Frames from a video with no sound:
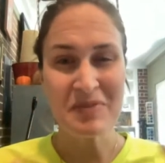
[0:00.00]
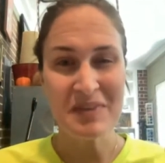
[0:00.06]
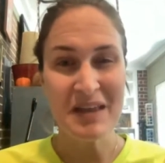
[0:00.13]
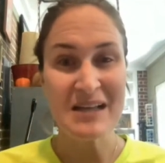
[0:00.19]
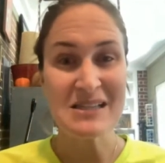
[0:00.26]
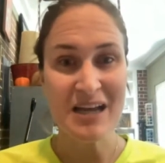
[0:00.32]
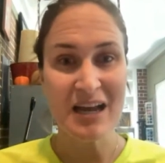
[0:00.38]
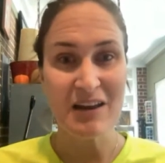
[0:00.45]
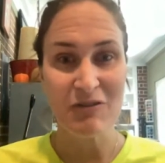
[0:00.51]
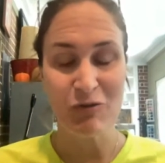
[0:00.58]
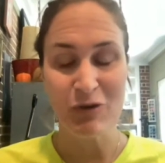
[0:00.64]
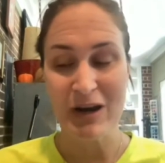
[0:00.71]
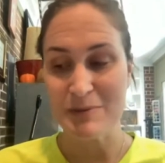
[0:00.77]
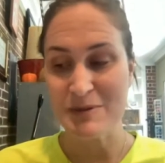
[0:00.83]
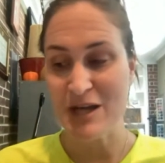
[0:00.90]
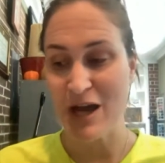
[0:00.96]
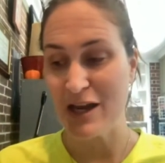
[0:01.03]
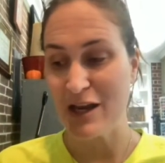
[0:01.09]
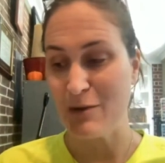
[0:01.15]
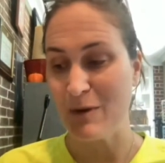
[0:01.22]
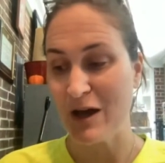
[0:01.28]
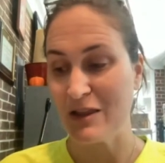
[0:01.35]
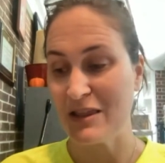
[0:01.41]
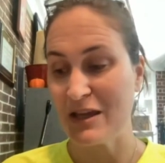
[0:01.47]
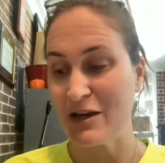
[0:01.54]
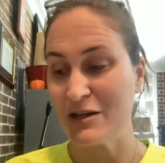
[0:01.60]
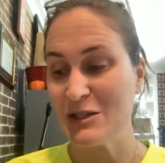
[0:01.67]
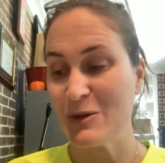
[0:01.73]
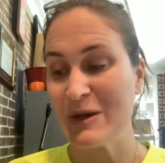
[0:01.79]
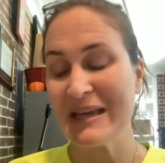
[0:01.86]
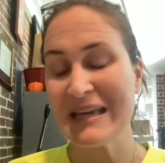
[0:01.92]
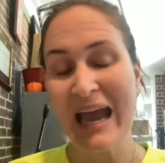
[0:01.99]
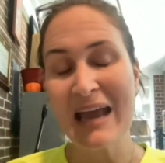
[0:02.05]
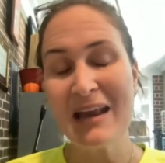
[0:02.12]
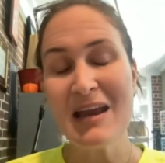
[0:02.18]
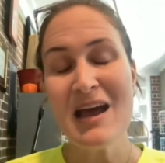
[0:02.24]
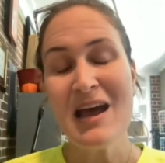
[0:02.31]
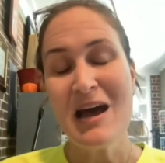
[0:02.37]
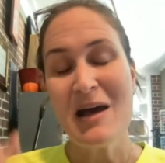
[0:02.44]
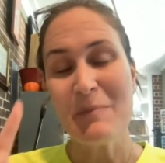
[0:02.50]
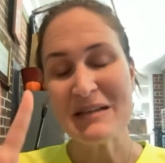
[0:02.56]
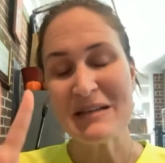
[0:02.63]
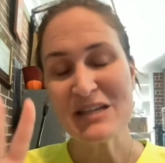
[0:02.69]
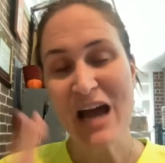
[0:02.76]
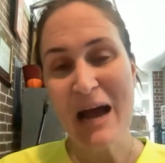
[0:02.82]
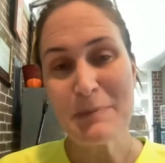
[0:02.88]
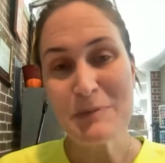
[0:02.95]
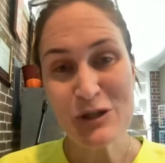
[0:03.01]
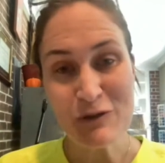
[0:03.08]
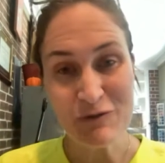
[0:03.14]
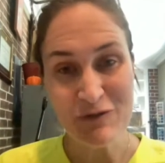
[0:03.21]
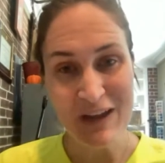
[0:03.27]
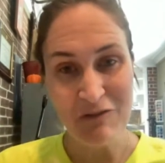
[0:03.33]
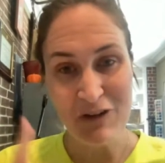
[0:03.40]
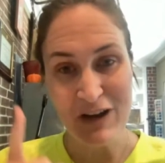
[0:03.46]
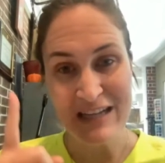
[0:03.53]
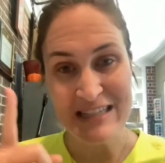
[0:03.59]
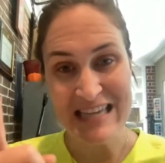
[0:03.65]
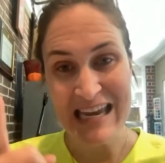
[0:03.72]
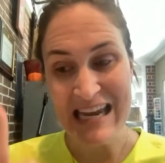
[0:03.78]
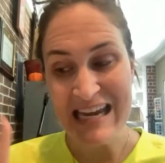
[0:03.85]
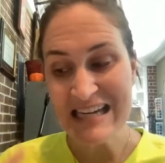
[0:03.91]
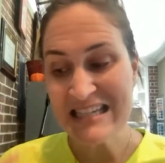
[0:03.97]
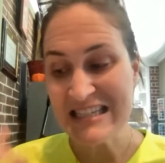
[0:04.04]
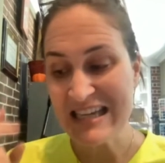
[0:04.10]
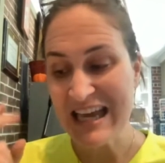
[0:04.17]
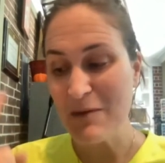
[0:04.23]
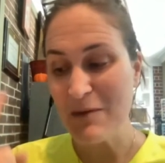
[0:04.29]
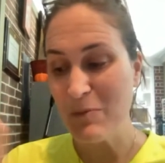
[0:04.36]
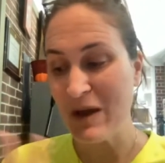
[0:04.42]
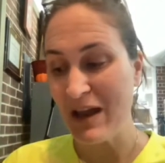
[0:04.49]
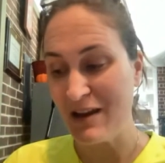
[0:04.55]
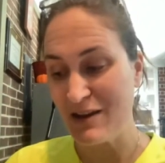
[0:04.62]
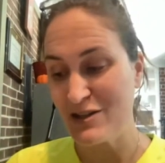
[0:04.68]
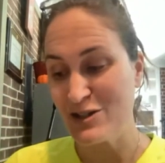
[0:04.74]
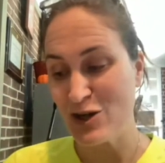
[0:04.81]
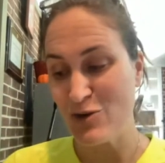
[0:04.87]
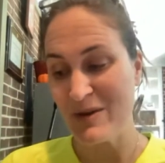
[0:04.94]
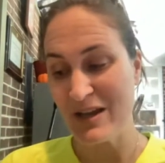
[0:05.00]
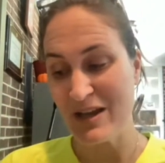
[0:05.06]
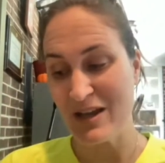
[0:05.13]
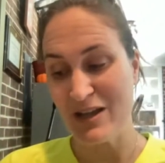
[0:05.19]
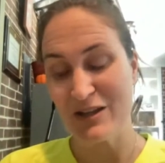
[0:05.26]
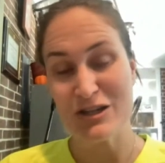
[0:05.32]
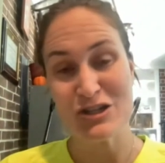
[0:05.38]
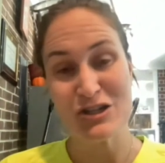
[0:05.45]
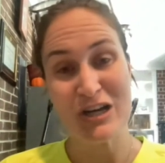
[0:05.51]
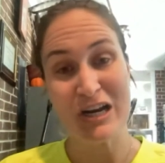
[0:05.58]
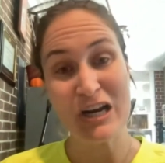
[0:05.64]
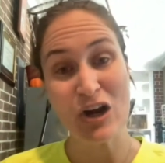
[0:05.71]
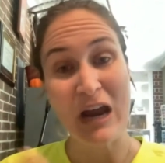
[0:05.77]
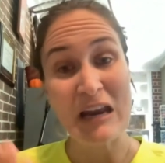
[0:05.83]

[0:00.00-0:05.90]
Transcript: That's kind of what I'm talking about there. So, again, my top two favorites Inkscape and Adobe Illustrator.